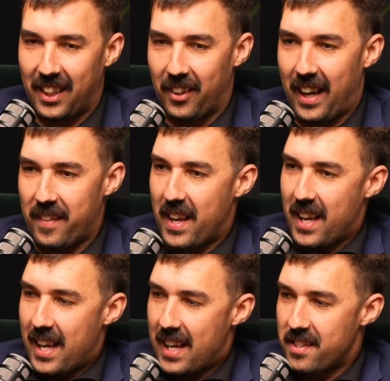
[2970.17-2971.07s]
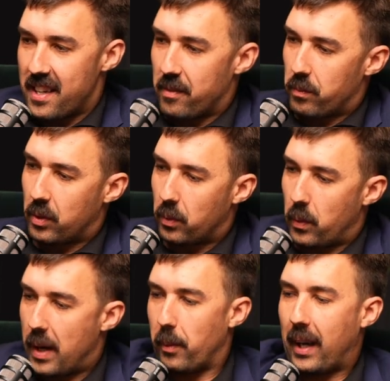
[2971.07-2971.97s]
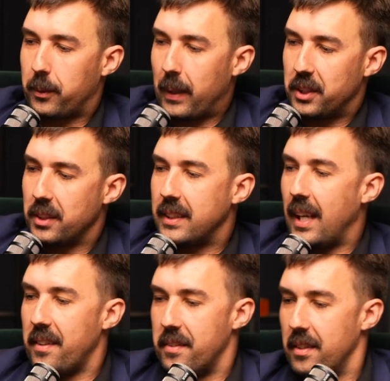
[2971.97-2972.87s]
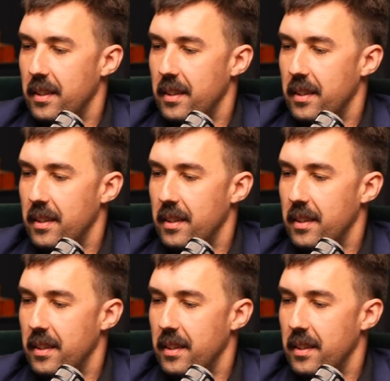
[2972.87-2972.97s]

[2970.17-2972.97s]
All right. Easy. Red mic question done.